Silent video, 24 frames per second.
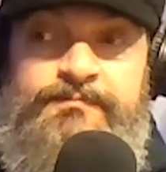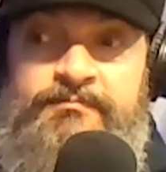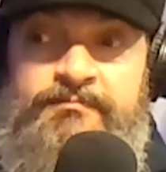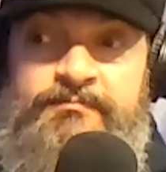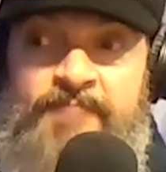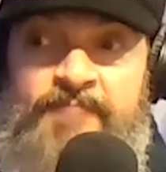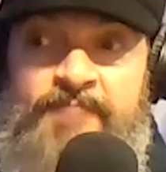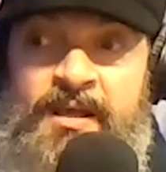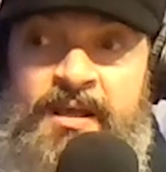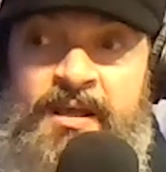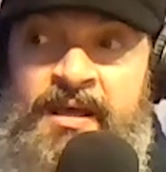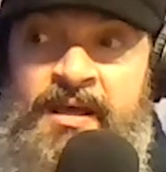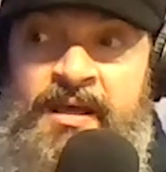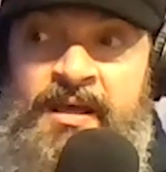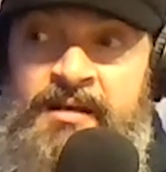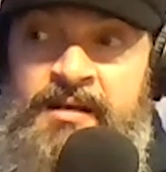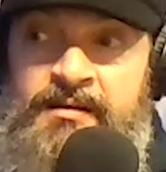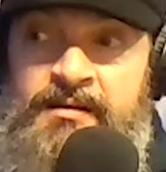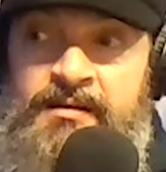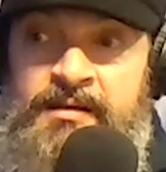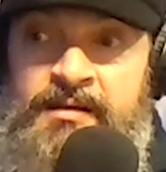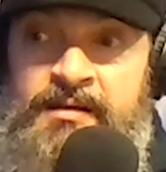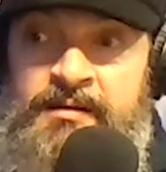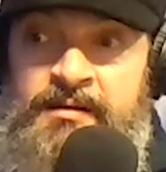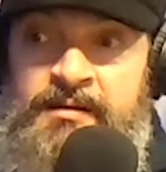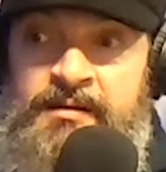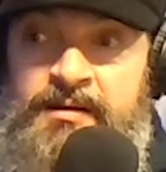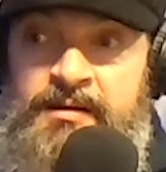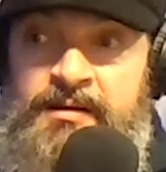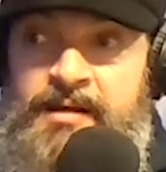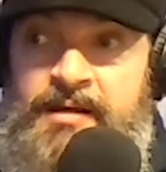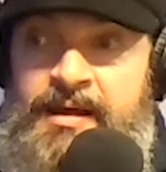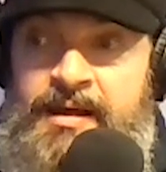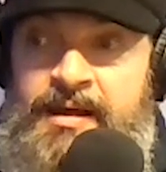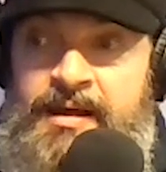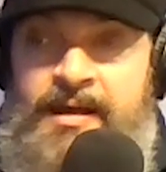And it
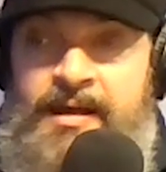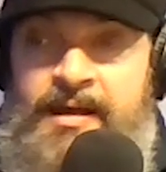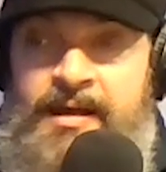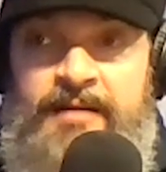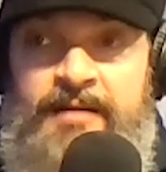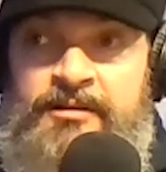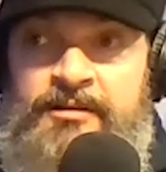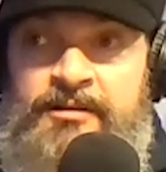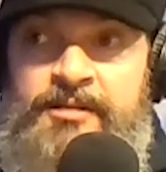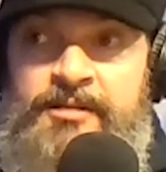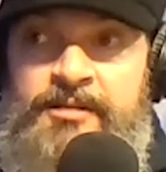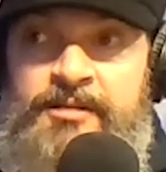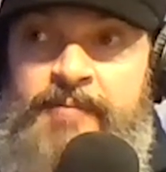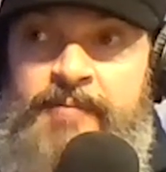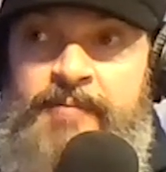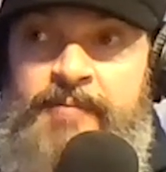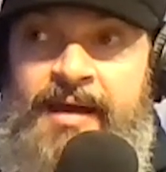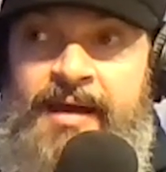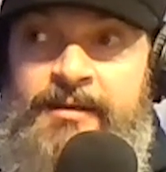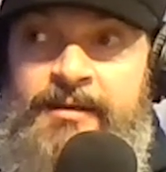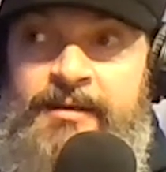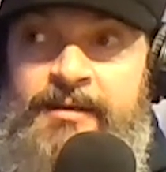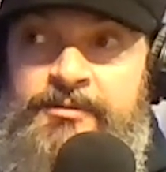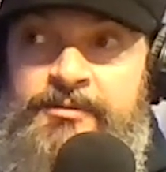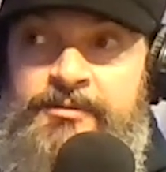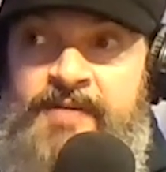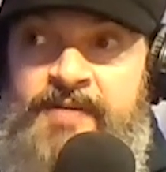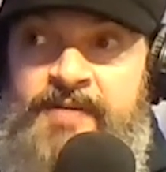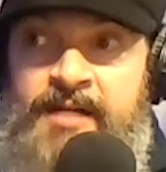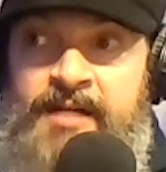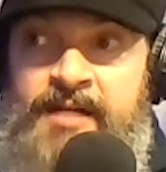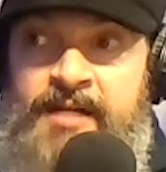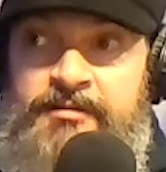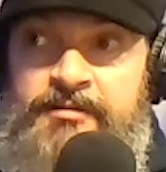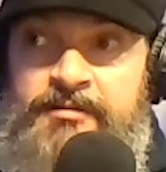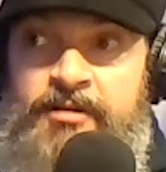looking back, it was kind
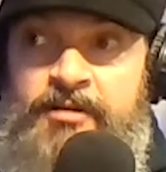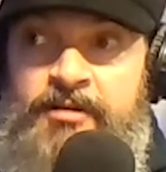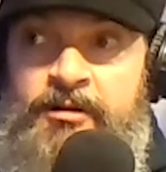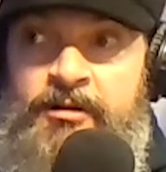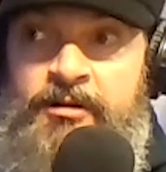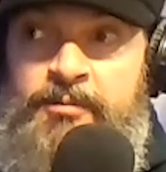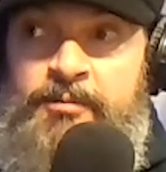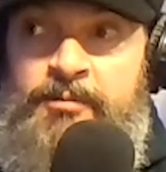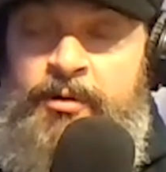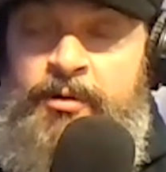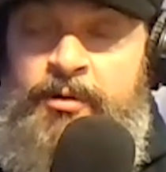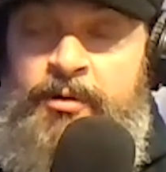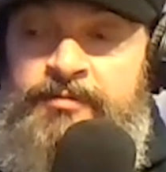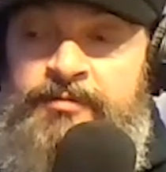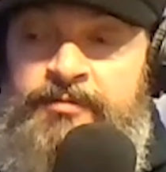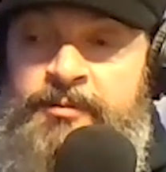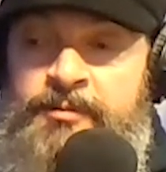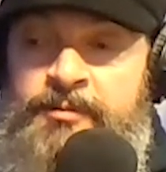of a turning point for me